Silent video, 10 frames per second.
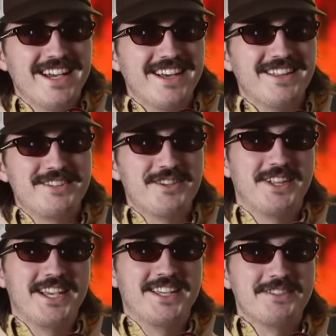it's all
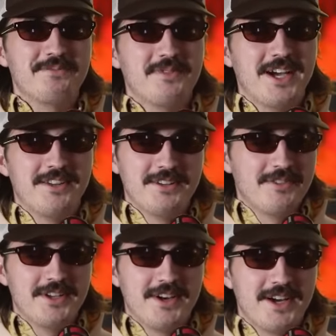like I don't even
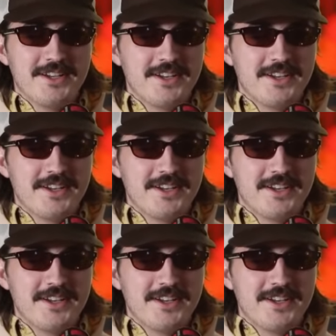know how you're gonna